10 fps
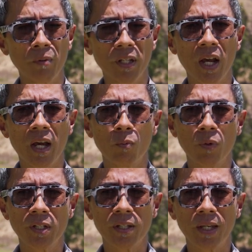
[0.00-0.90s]
we got
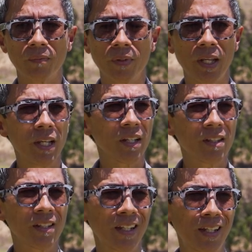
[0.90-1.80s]
was that, hey,
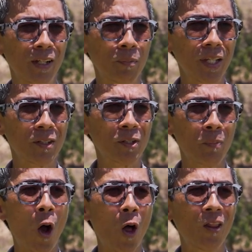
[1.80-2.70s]
it's a little bit
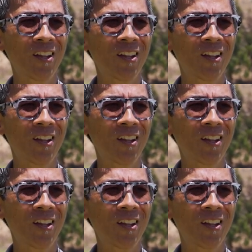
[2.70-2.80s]
small.